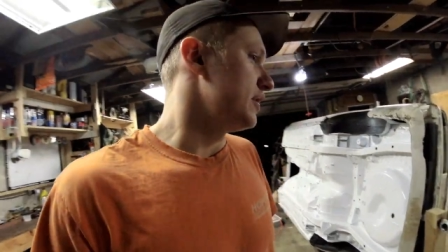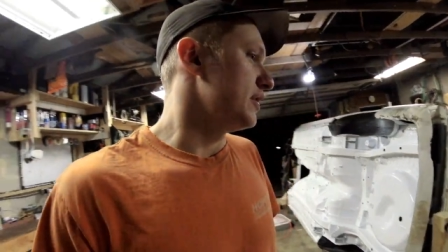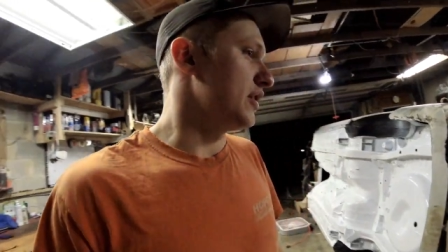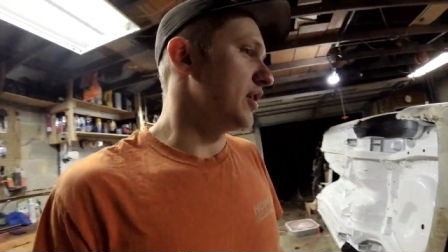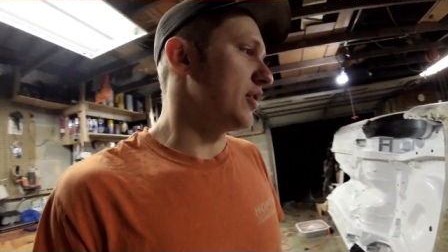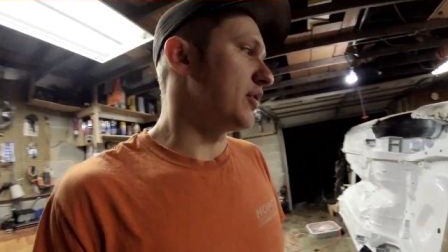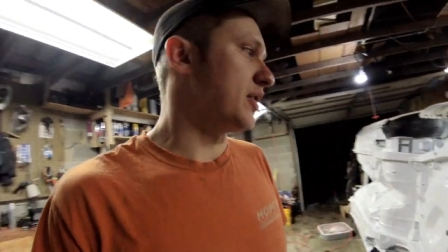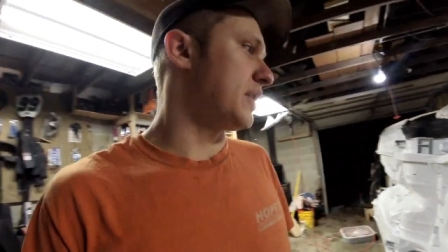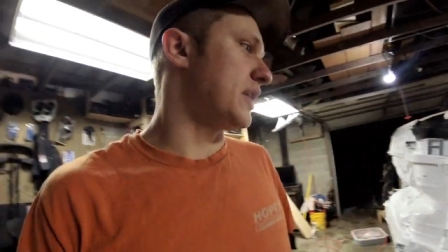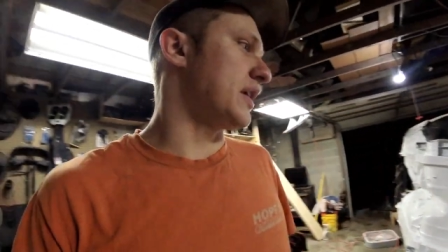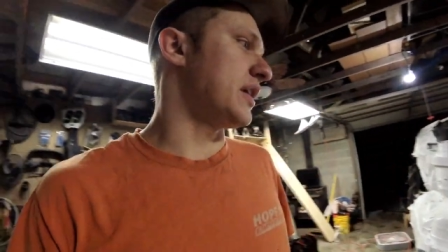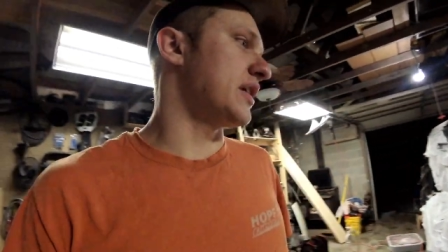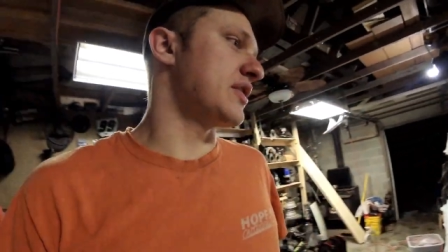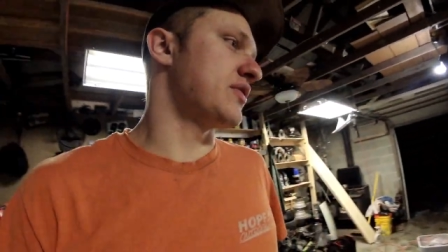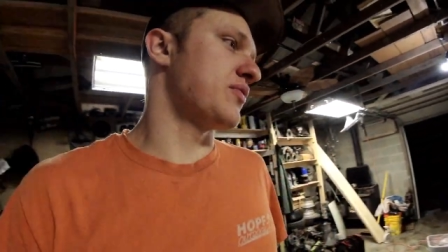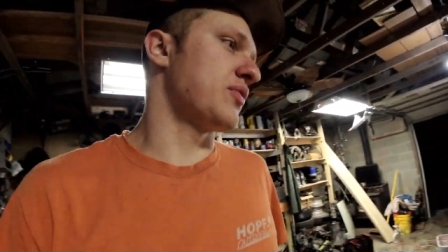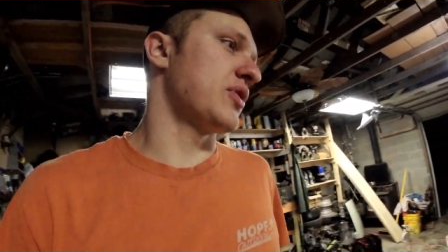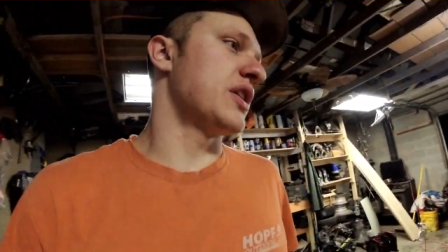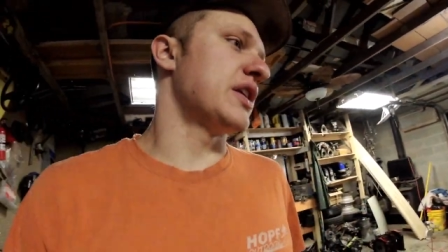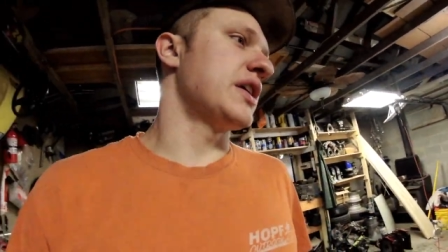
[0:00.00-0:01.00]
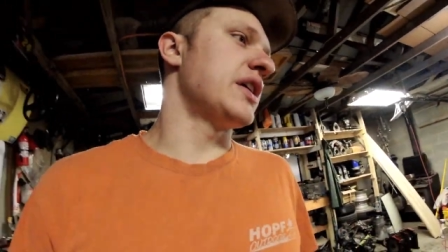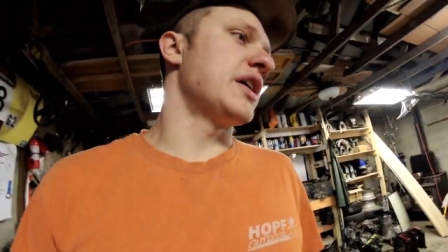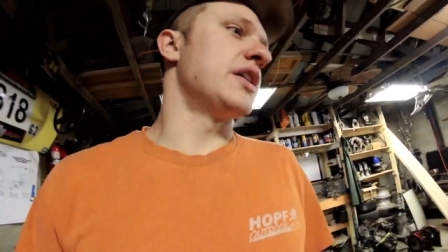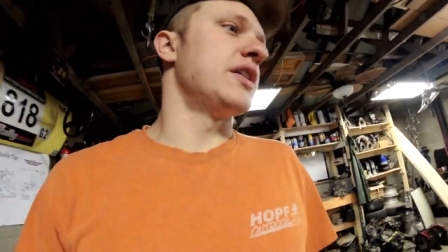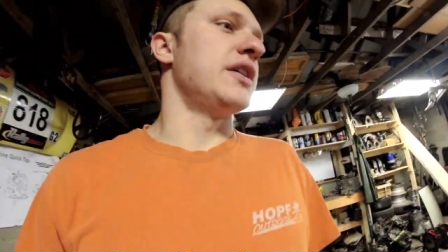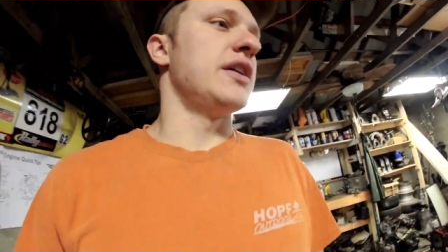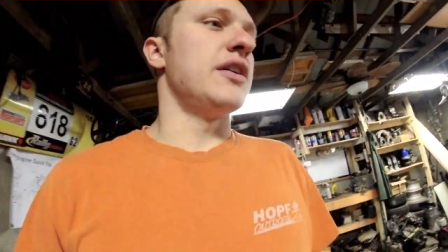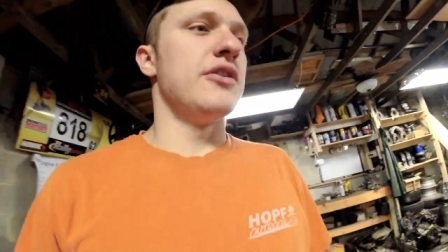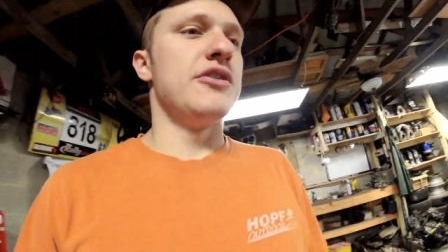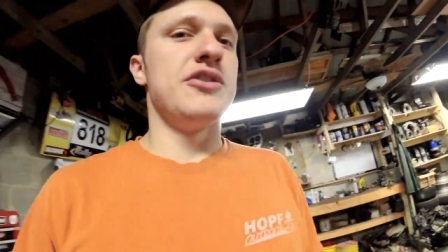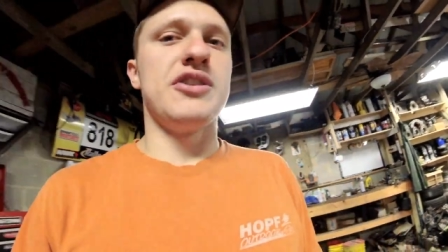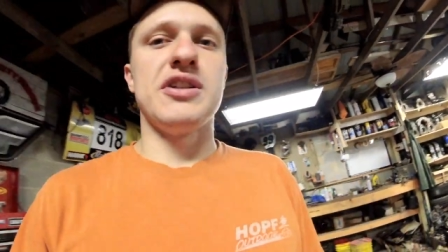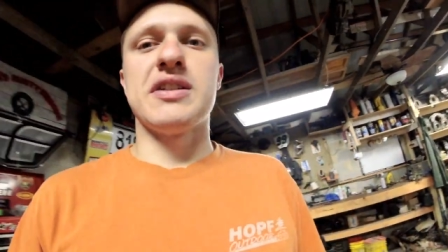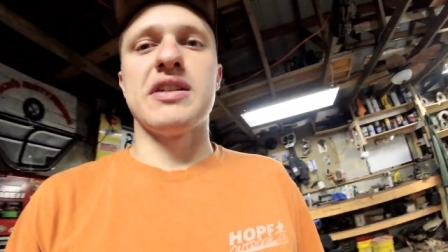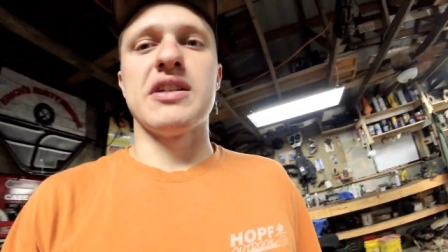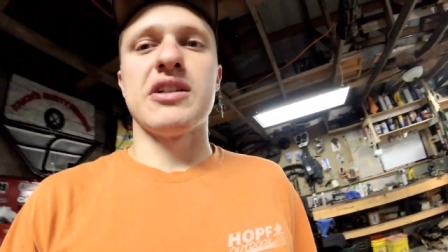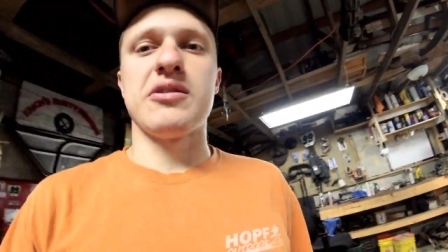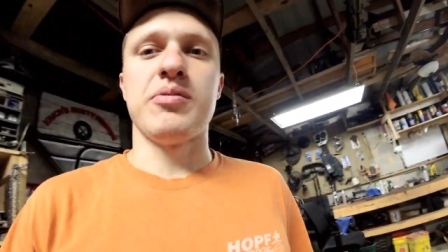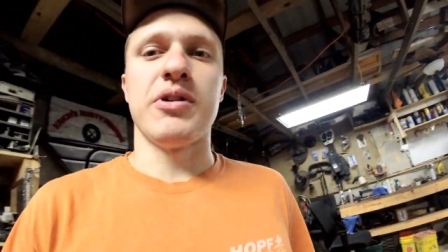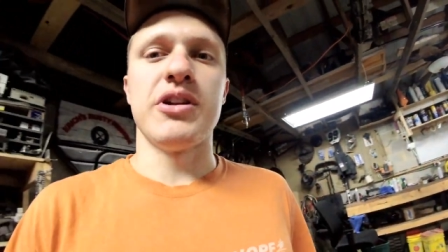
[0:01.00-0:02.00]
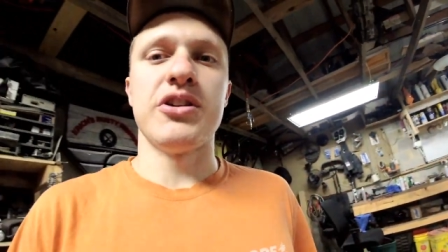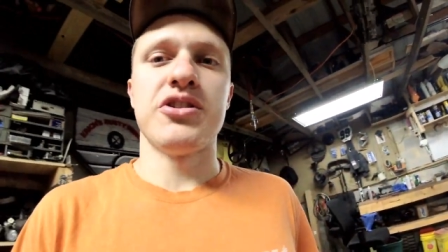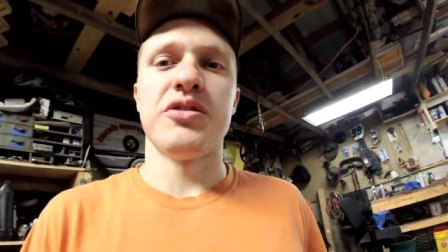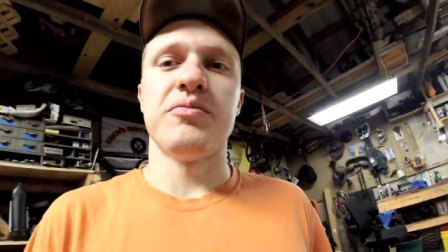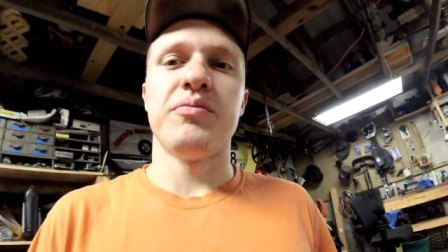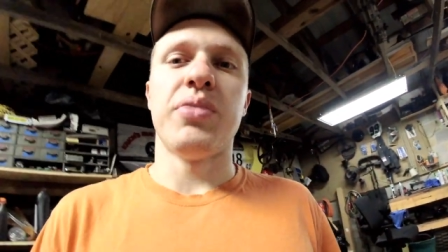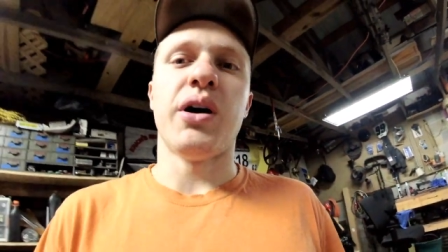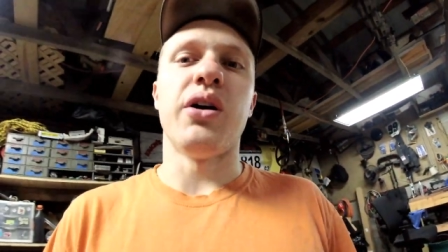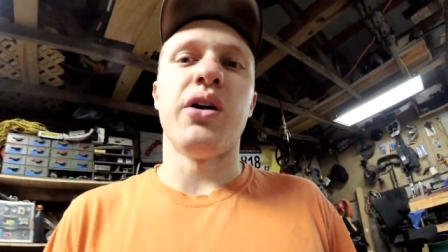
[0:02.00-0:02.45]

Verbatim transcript: The other thing is we're going to get an energy suspension